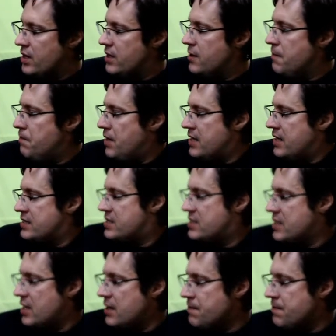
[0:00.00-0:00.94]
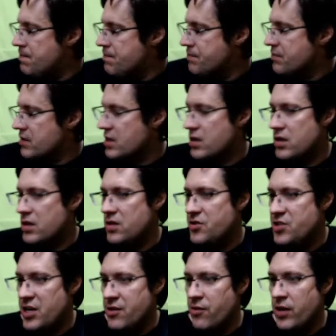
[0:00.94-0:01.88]
But
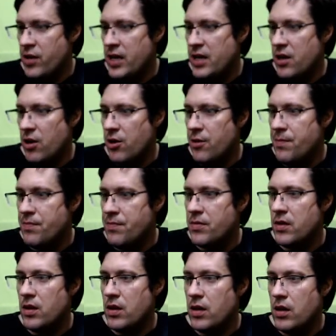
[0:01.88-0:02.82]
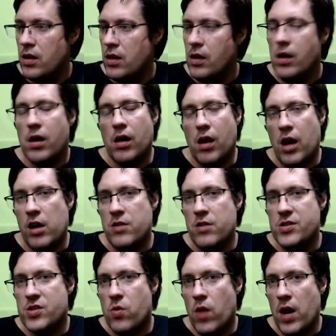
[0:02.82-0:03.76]
generally, though, I was
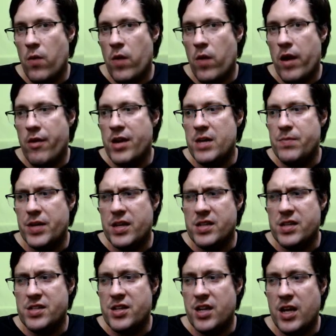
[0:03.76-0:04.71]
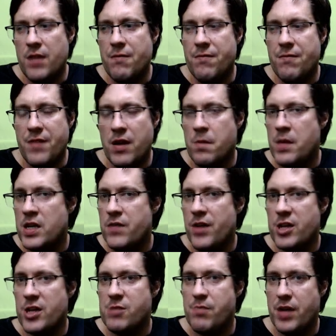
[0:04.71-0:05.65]
quite worried because you get a fair amount of
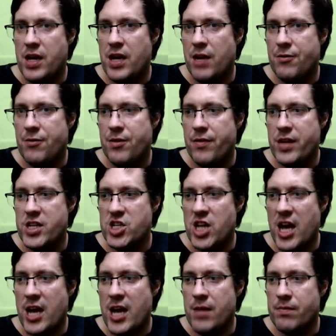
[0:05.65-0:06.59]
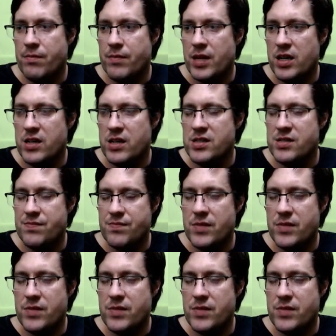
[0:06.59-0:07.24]
XP after each game, and I was